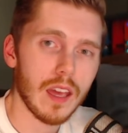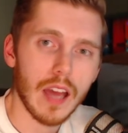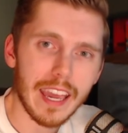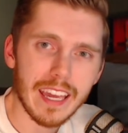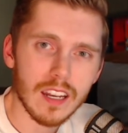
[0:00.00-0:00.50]

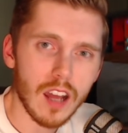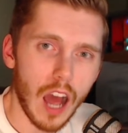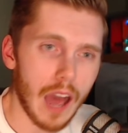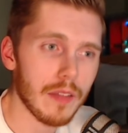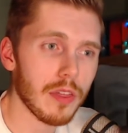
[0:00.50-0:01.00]
Again,
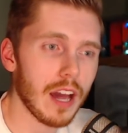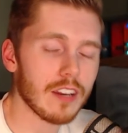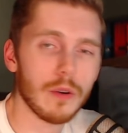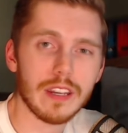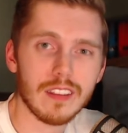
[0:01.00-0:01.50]
I thought
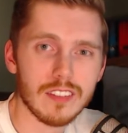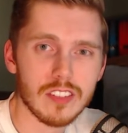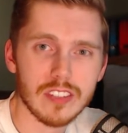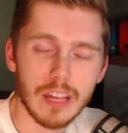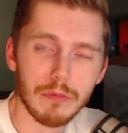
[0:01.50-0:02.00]
going into the
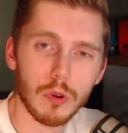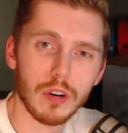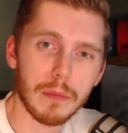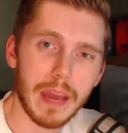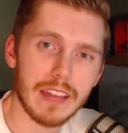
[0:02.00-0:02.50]
season that
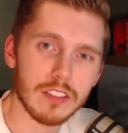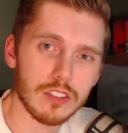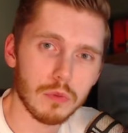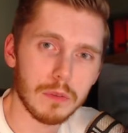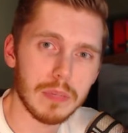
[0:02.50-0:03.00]
Florida
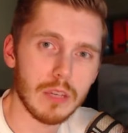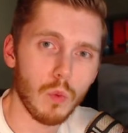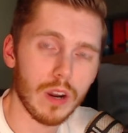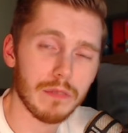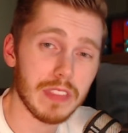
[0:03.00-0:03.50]
Panthers would be
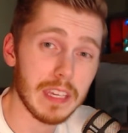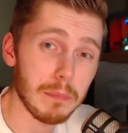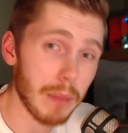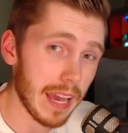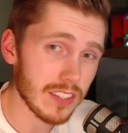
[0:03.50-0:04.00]
one of the
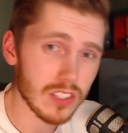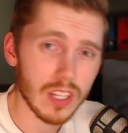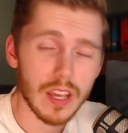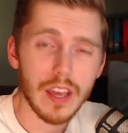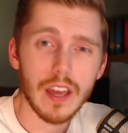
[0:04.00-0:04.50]
best
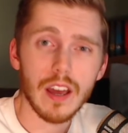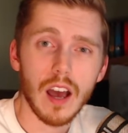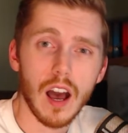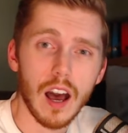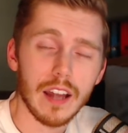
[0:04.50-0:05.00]

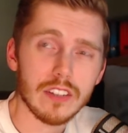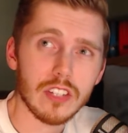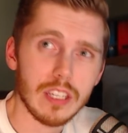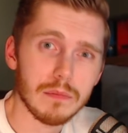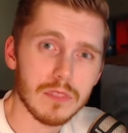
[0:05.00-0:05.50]

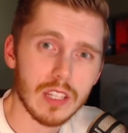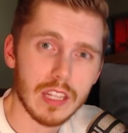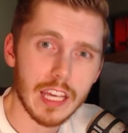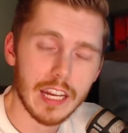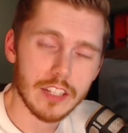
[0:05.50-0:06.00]
teams in
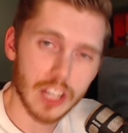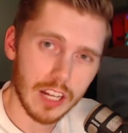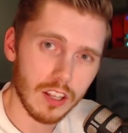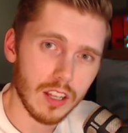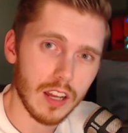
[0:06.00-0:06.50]
the
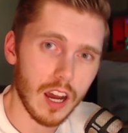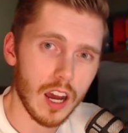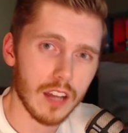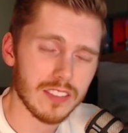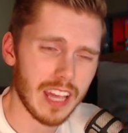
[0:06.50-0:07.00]
NHL.
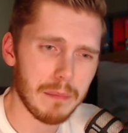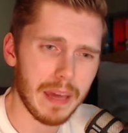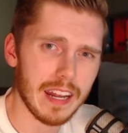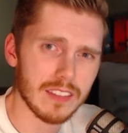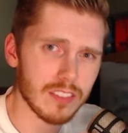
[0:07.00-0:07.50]
Sam
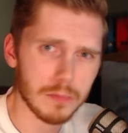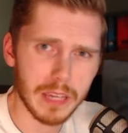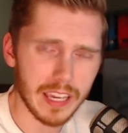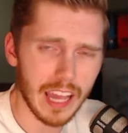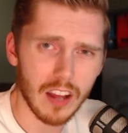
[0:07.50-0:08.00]
Bennett, since
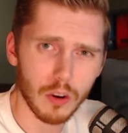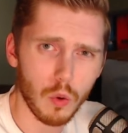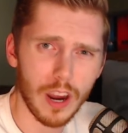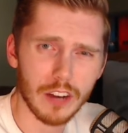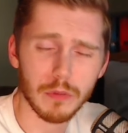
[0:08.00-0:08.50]
being
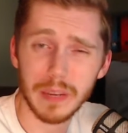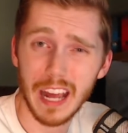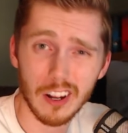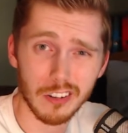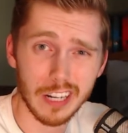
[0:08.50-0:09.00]
acquired from
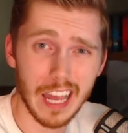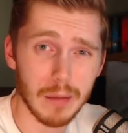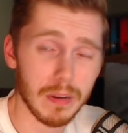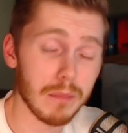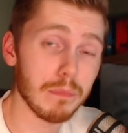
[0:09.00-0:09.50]
Calgary,
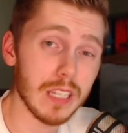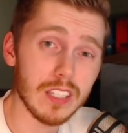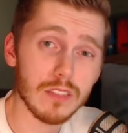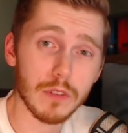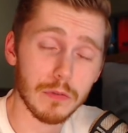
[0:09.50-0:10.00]
had been a
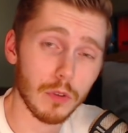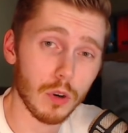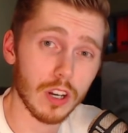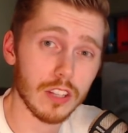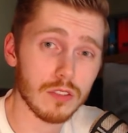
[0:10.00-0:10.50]
beast for
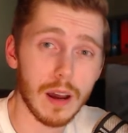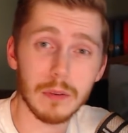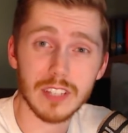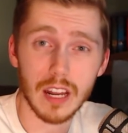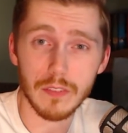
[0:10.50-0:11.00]
Florida, so I
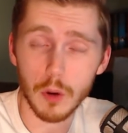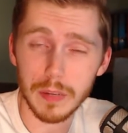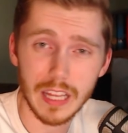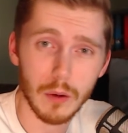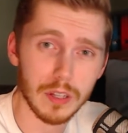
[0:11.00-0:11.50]
was kind of
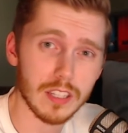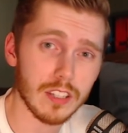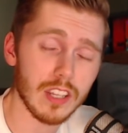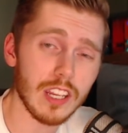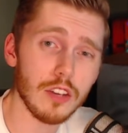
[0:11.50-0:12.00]
hoping that would
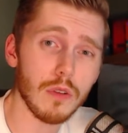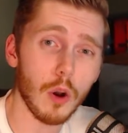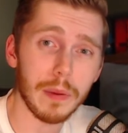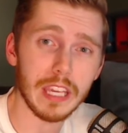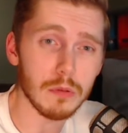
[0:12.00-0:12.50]
continue,
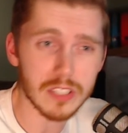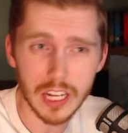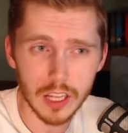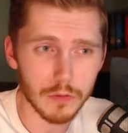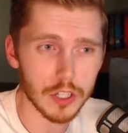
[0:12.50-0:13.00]
hoping he would stay
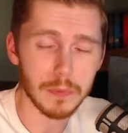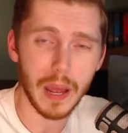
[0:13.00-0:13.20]
on the first